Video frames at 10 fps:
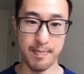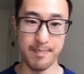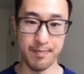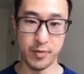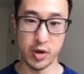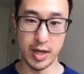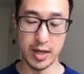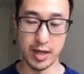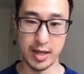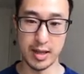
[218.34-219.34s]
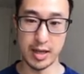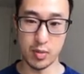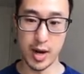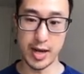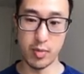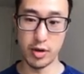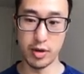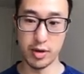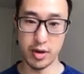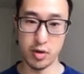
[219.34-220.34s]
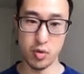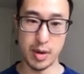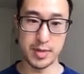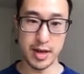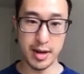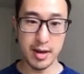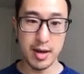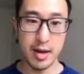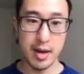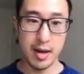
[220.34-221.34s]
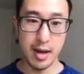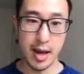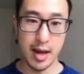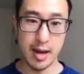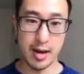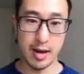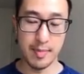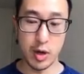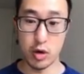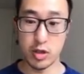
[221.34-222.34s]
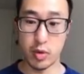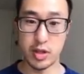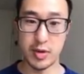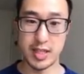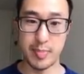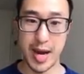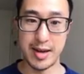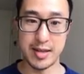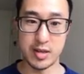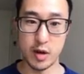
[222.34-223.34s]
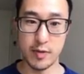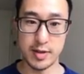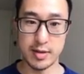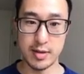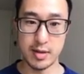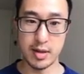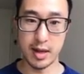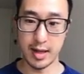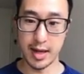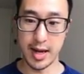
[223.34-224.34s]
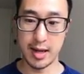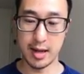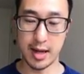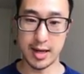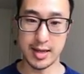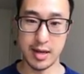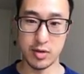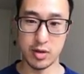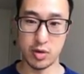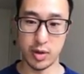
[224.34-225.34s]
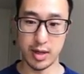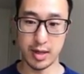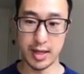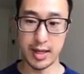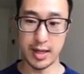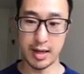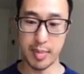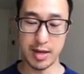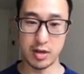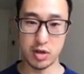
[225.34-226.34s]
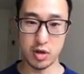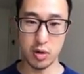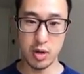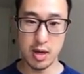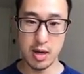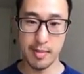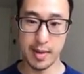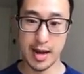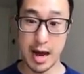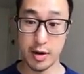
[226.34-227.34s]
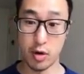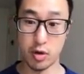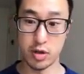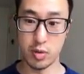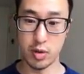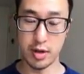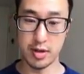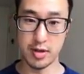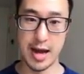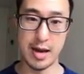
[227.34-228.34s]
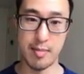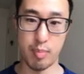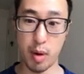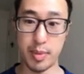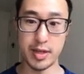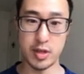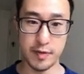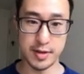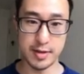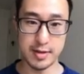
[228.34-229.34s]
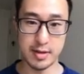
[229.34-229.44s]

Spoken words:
So he that's why he wanted a new website. And he also wanted to expand his services. Again, like I said, he was doing cleaning and pest control, but now he also wanted to add property services.